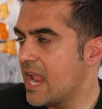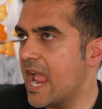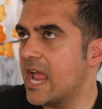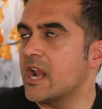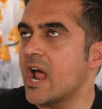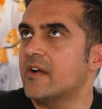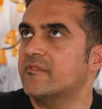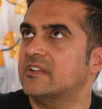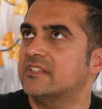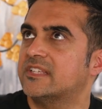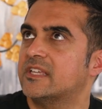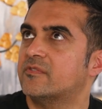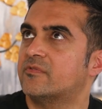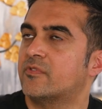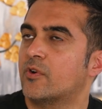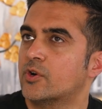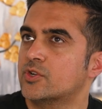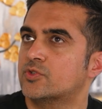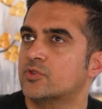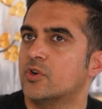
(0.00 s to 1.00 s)
And obviously
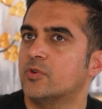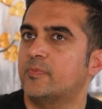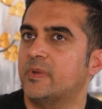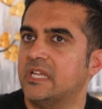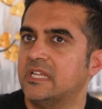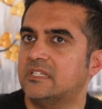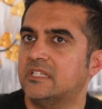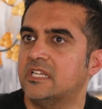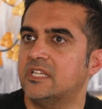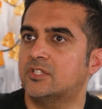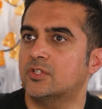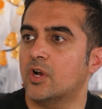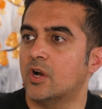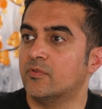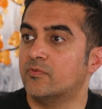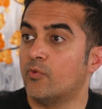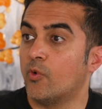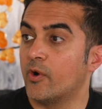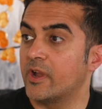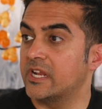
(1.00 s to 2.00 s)
virtual PT to
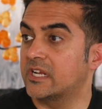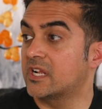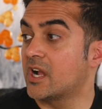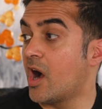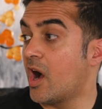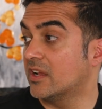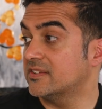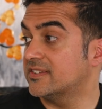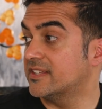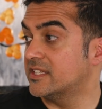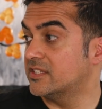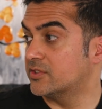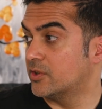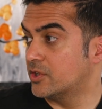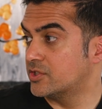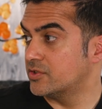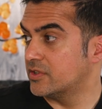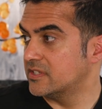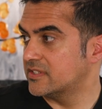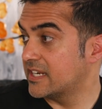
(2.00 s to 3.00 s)
avoid costly
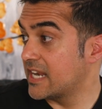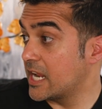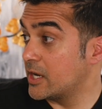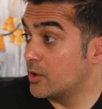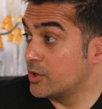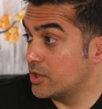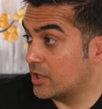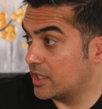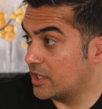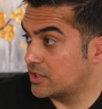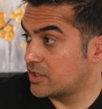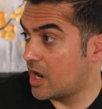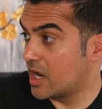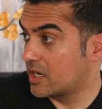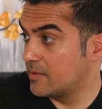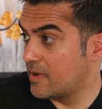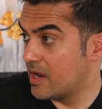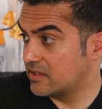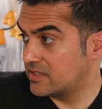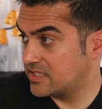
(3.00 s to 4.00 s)
surgeries. And I know you're going to
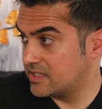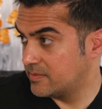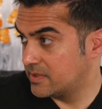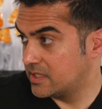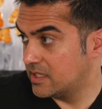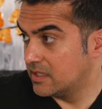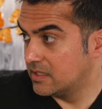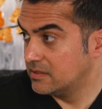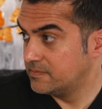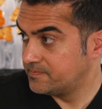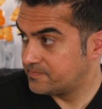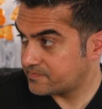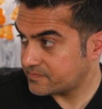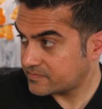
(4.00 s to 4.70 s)
talk about some of the,